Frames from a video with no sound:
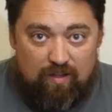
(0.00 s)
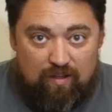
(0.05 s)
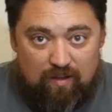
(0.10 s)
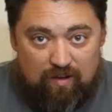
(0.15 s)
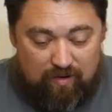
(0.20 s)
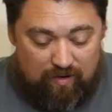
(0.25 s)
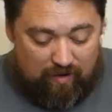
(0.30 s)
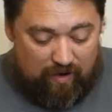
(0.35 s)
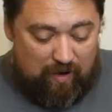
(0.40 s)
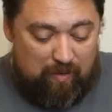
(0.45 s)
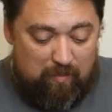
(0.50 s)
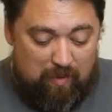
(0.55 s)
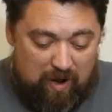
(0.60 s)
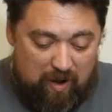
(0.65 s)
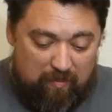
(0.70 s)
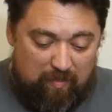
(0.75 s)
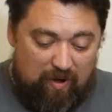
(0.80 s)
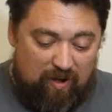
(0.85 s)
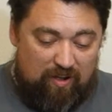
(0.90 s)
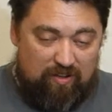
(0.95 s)
Alright,
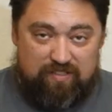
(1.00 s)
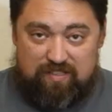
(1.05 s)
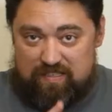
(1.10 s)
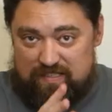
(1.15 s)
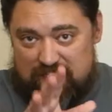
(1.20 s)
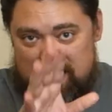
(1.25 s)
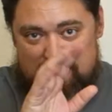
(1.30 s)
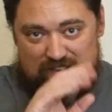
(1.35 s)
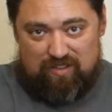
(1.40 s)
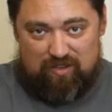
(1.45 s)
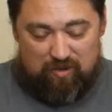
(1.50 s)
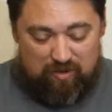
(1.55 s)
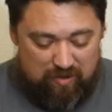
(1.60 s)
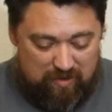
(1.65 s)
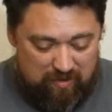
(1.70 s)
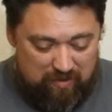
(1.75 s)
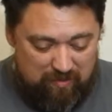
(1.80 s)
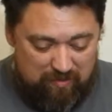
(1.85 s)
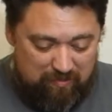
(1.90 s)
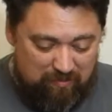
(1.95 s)
my apologies. I had a little
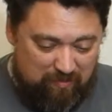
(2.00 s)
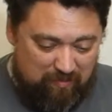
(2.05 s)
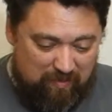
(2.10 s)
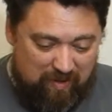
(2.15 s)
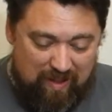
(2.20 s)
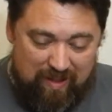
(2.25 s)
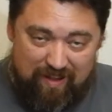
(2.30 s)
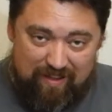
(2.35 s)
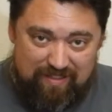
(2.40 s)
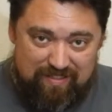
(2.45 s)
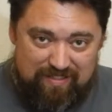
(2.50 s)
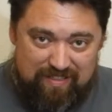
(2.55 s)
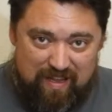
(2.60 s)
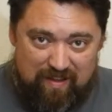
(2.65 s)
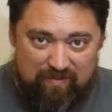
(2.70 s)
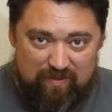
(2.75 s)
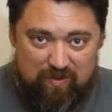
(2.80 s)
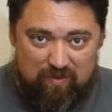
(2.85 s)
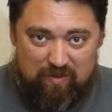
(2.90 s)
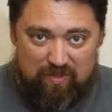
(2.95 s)

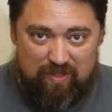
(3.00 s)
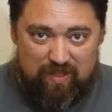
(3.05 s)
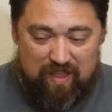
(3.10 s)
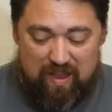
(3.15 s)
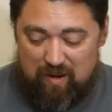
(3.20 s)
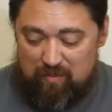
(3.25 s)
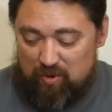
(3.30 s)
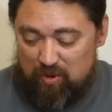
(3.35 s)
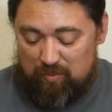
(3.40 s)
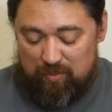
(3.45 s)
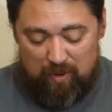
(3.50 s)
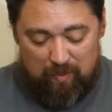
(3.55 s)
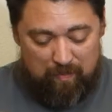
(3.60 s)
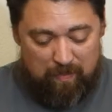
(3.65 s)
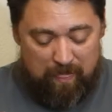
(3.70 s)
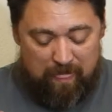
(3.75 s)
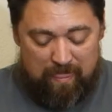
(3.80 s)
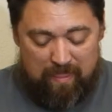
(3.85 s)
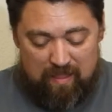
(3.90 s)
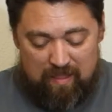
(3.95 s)
snafu with the camera,
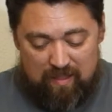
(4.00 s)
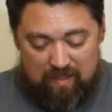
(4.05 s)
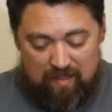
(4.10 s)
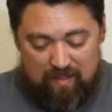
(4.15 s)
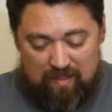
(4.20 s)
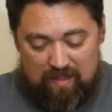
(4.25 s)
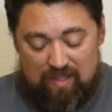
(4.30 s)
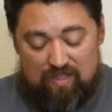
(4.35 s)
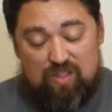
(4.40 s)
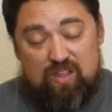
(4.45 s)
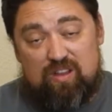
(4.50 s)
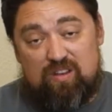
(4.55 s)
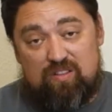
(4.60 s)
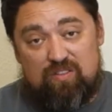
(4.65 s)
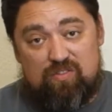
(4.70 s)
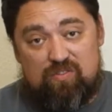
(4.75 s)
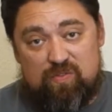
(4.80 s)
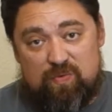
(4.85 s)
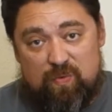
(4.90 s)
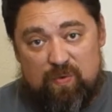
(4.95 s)
but at the end
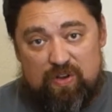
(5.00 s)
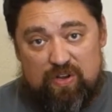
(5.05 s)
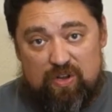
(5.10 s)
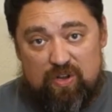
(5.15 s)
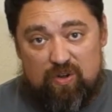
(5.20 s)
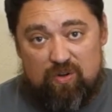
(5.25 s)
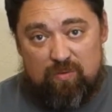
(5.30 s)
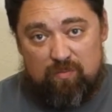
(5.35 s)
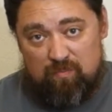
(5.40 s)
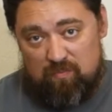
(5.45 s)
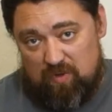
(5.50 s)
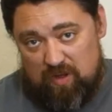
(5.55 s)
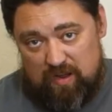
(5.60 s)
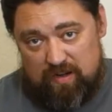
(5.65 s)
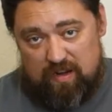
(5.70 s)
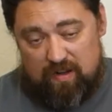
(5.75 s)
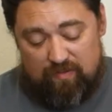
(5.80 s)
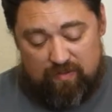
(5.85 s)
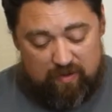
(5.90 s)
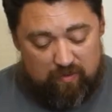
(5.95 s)
of this video, I
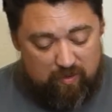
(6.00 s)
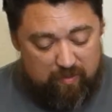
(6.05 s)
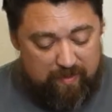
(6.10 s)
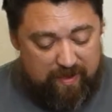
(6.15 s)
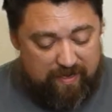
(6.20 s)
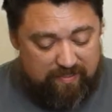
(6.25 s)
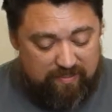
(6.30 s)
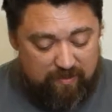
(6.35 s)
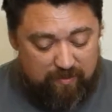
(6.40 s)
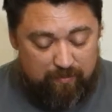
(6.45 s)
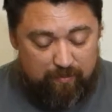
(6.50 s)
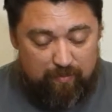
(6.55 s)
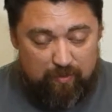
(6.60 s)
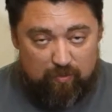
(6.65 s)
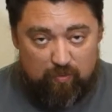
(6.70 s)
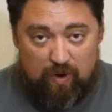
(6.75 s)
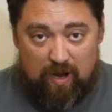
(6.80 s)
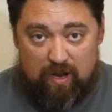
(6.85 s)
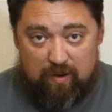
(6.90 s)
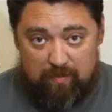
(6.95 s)
definitely will make some
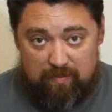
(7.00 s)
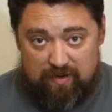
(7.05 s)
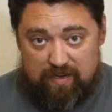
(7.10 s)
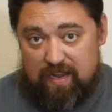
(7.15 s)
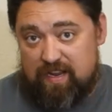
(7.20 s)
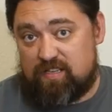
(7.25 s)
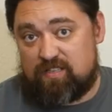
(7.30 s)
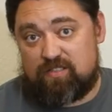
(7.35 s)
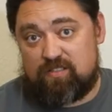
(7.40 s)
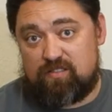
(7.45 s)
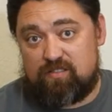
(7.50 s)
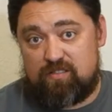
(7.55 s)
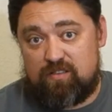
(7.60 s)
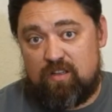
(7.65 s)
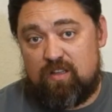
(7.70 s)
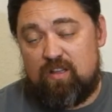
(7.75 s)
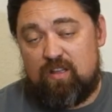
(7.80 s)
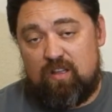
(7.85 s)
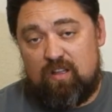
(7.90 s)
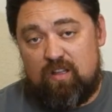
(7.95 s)
recommendations
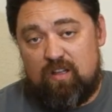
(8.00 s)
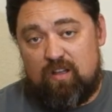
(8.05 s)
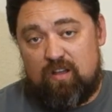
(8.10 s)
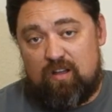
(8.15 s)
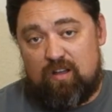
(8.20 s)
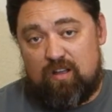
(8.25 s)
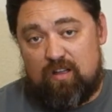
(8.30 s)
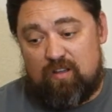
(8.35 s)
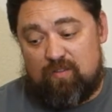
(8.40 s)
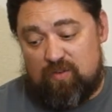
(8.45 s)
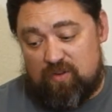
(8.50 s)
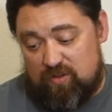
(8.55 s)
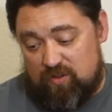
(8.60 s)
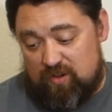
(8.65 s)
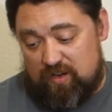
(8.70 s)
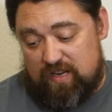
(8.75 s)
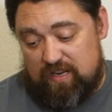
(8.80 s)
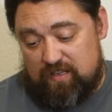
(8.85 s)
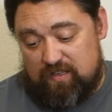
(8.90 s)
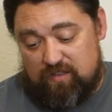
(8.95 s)
if you're
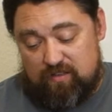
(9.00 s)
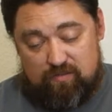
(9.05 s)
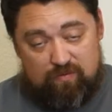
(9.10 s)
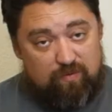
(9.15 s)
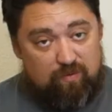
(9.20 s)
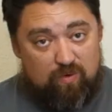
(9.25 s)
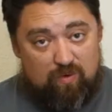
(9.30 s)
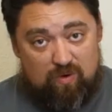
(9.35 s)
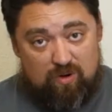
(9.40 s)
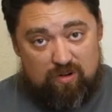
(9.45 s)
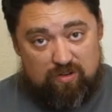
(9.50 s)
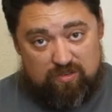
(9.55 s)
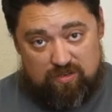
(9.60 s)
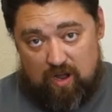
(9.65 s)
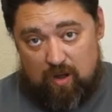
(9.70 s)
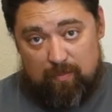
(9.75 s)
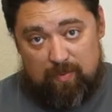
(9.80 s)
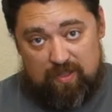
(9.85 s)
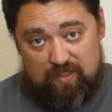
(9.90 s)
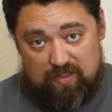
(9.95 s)
looking for
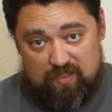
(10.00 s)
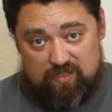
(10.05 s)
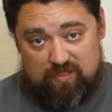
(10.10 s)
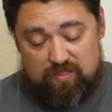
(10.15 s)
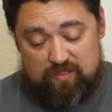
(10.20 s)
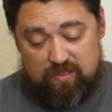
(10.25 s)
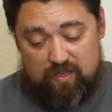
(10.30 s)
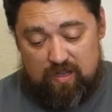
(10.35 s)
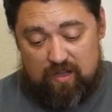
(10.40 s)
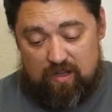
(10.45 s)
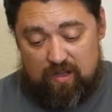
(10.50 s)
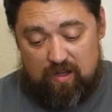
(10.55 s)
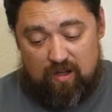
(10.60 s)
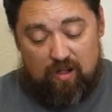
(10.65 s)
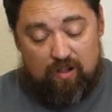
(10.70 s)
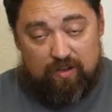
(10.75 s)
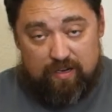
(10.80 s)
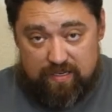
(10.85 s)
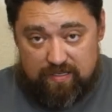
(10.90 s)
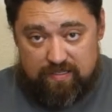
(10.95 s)
shopping this
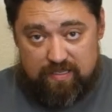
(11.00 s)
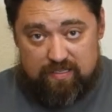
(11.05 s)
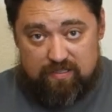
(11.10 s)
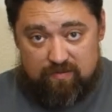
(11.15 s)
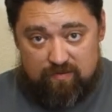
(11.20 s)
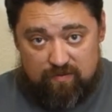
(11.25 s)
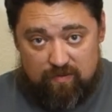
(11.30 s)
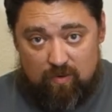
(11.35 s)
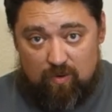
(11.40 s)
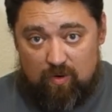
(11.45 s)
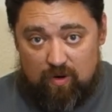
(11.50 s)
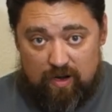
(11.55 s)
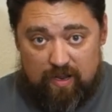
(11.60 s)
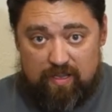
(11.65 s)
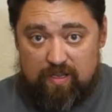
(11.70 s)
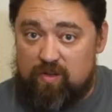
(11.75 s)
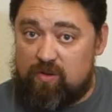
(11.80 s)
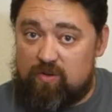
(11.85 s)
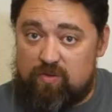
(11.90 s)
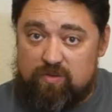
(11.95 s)
holiday season for a
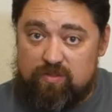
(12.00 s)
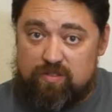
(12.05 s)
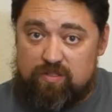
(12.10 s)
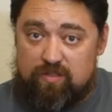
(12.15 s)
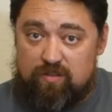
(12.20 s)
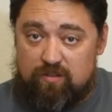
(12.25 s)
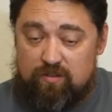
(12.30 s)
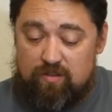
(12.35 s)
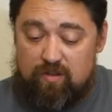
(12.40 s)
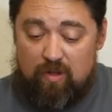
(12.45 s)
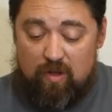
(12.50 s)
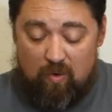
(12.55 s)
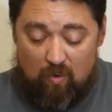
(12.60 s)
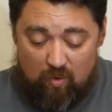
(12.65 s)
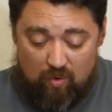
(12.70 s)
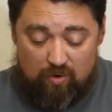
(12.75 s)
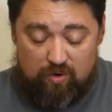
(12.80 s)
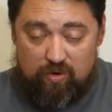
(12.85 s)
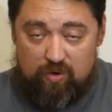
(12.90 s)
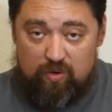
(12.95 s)
used
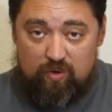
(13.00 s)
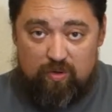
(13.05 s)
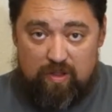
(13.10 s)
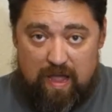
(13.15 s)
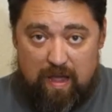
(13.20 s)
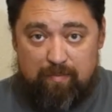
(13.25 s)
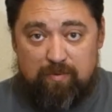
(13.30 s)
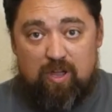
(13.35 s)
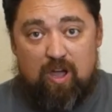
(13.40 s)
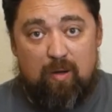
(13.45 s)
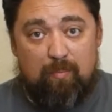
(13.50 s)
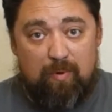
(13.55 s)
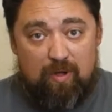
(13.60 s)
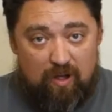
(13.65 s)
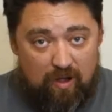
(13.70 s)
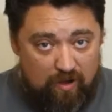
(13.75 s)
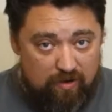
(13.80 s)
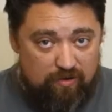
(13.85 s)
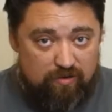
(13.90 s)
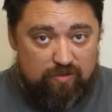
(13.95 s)
or new laptop
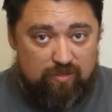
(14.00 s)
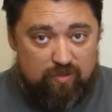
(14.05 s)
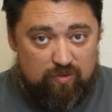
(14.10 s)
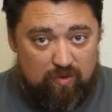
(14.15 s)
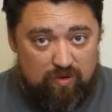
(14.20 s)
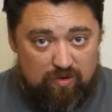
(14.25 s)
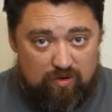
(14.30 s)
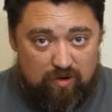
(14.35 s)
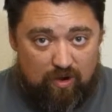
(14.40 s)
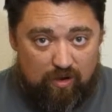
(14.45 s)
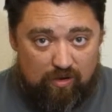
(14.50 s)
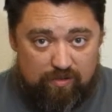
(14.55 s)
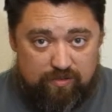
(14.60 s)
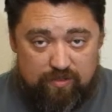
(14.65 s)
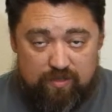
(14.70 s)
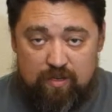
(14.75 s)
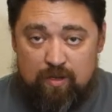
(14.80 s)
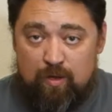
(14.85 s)
under $200.